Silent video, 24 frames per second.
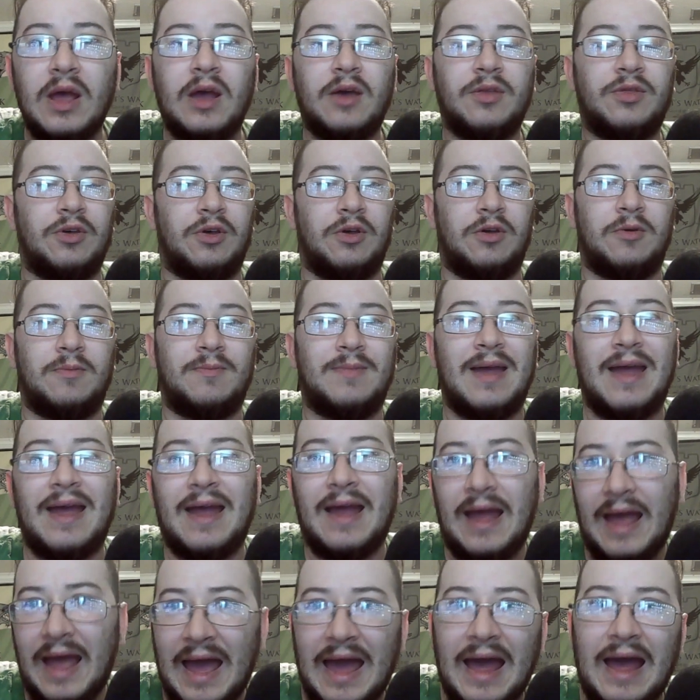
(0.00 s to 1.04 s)
The
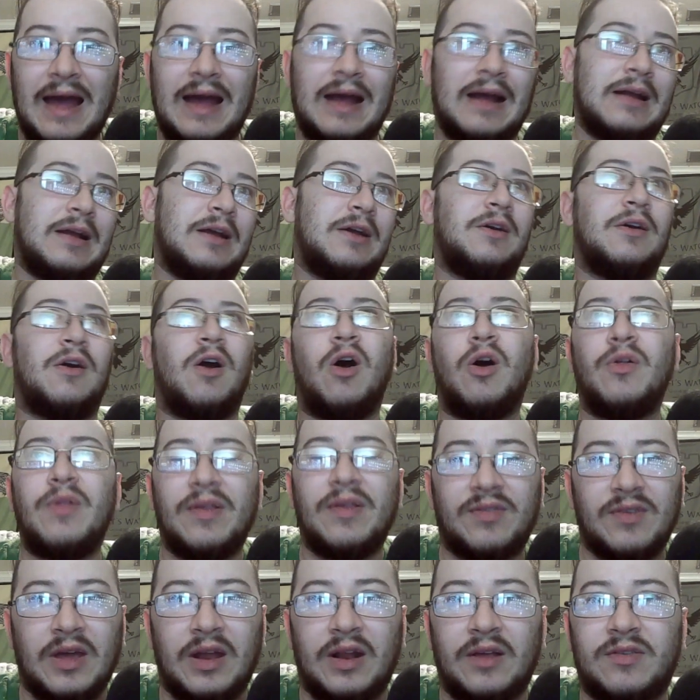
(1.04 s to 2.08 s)
hack, all
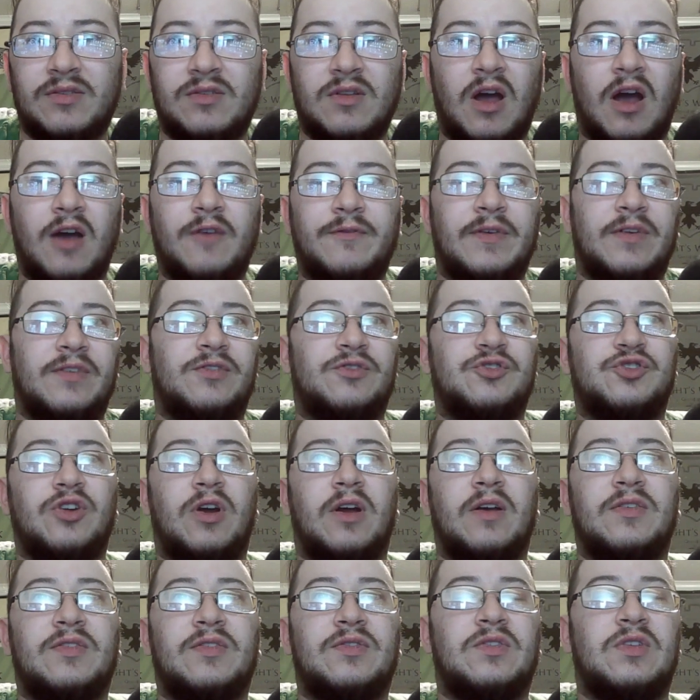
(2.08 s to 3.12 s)
this kind of stuff is
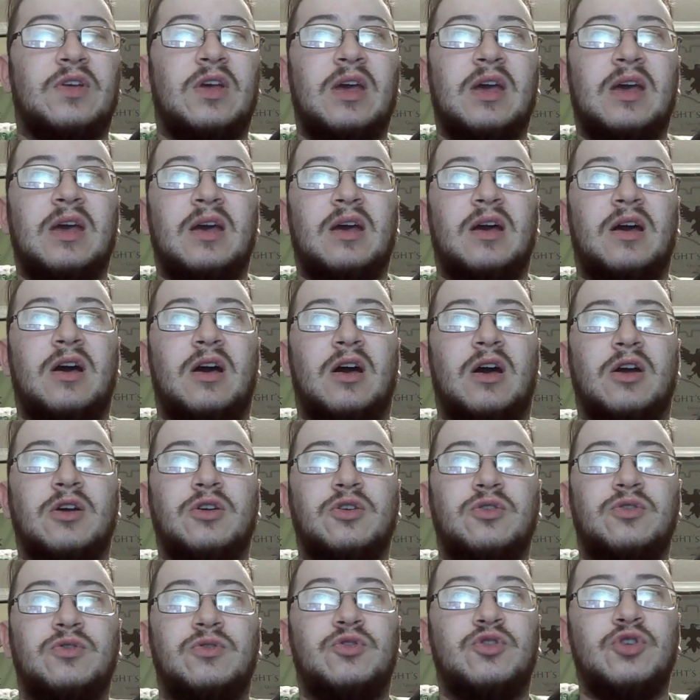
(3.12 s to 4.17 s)
just
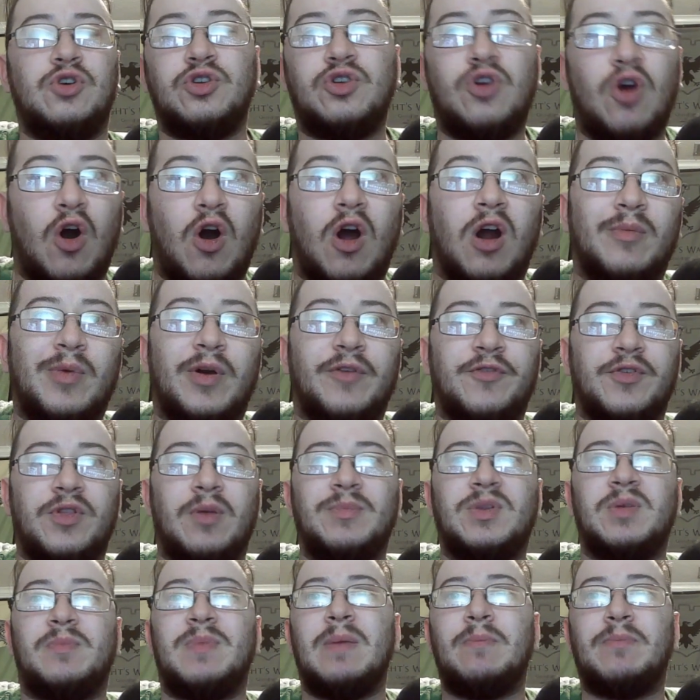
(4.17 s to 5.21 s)
good karma for them
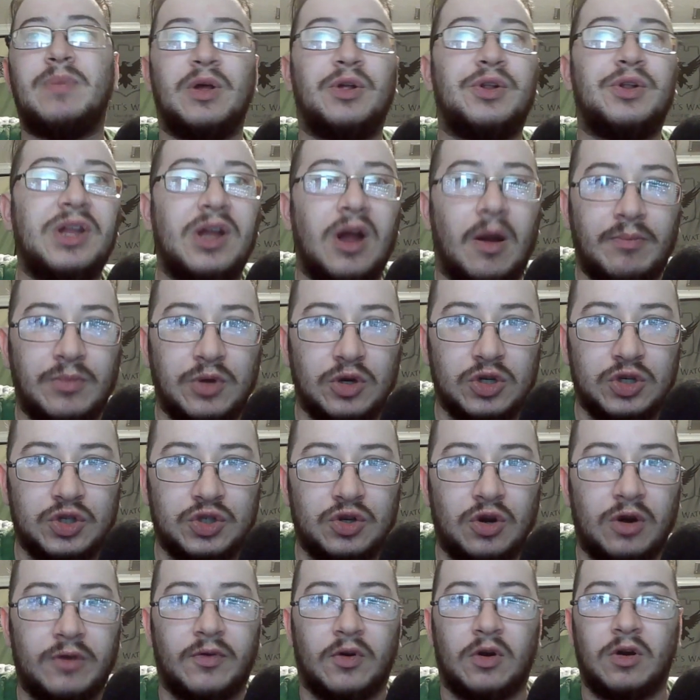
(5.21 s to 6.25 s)
to be building up their
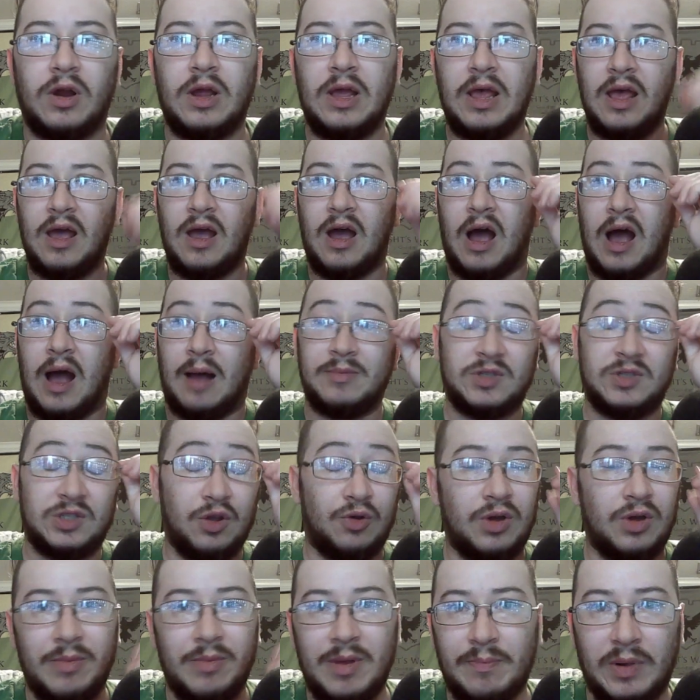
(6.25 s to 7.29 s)
server. I'm still
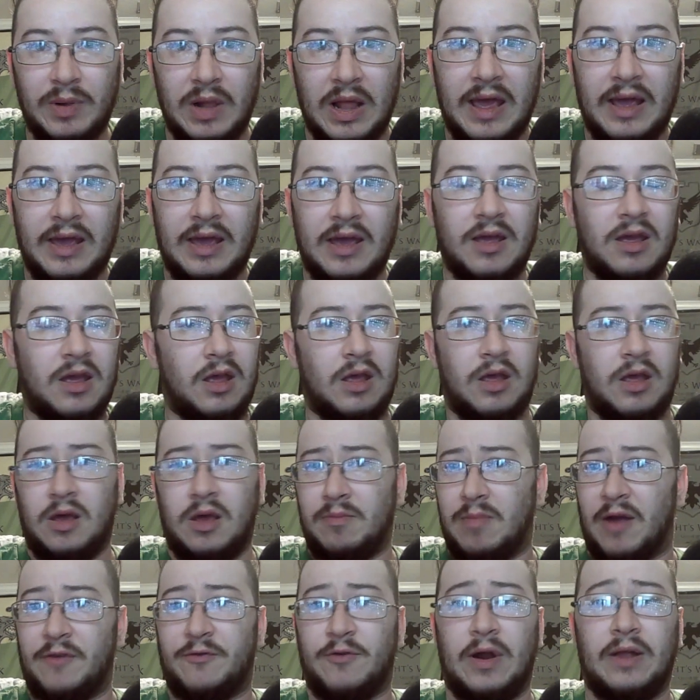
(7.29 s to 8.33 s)
going to be playing it.
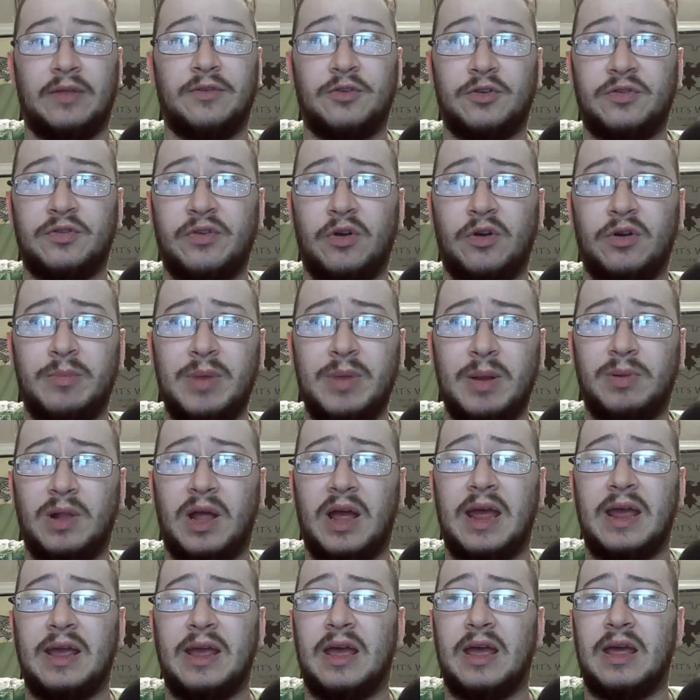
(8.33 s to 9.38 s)
My friends are still going to be
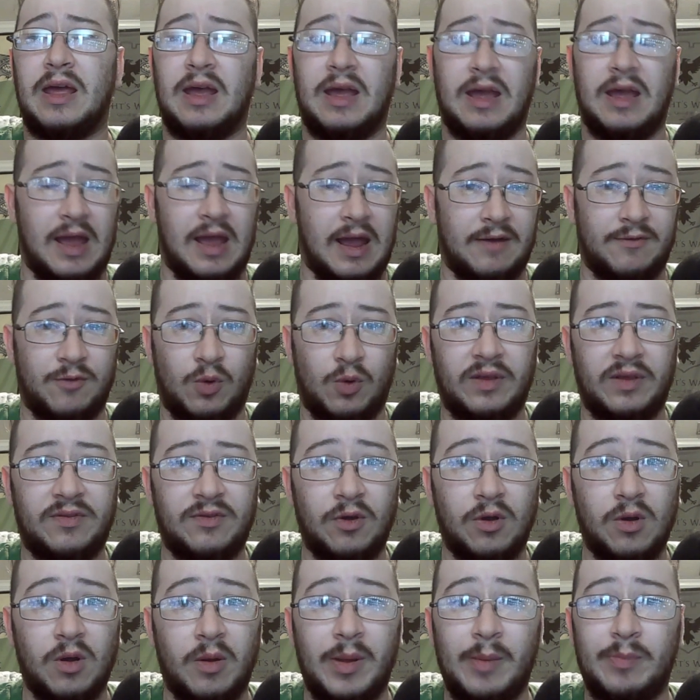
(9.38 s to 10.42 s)
playing it. Everyone's
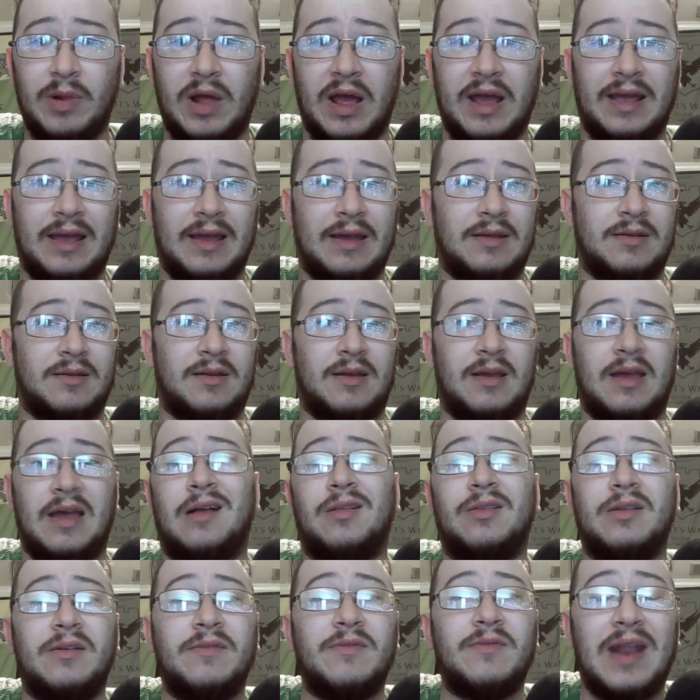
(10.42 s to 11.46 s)
still going to be playing it.
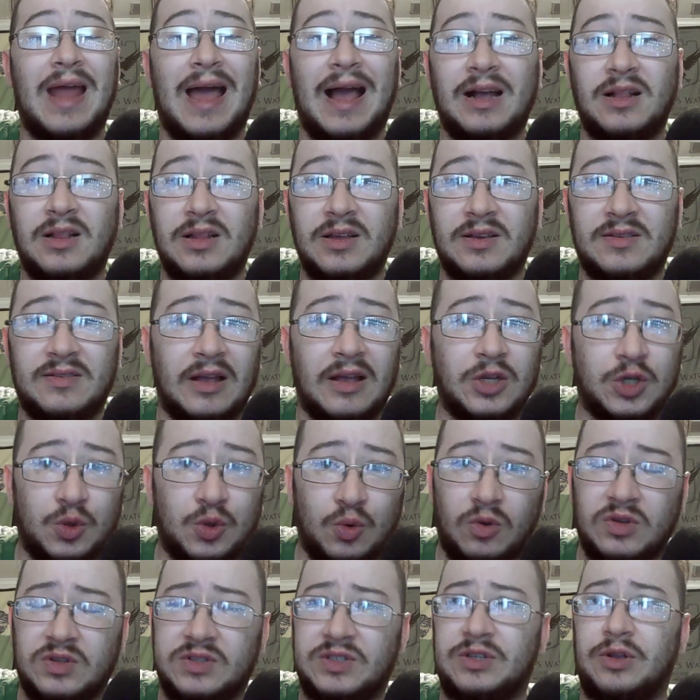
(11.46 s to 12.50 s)
Hell, even Alex
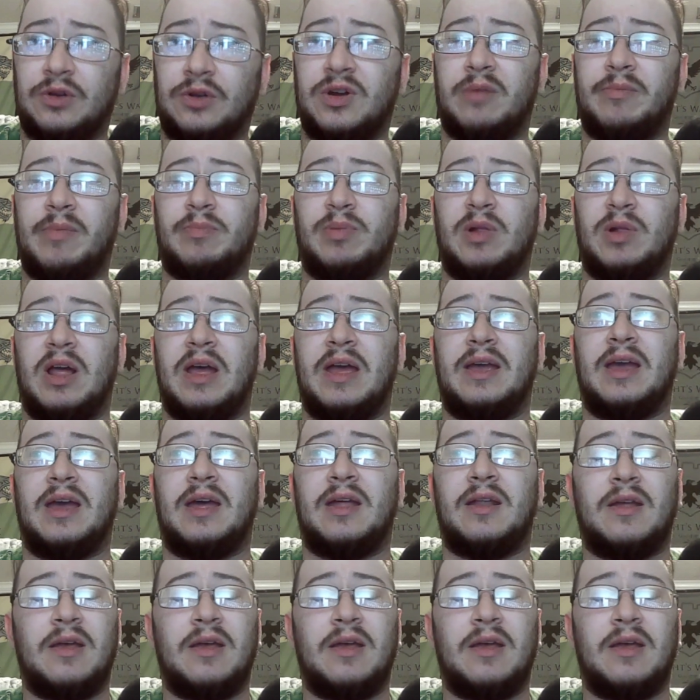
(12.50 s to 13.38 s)
Sensual is still going to be playing it.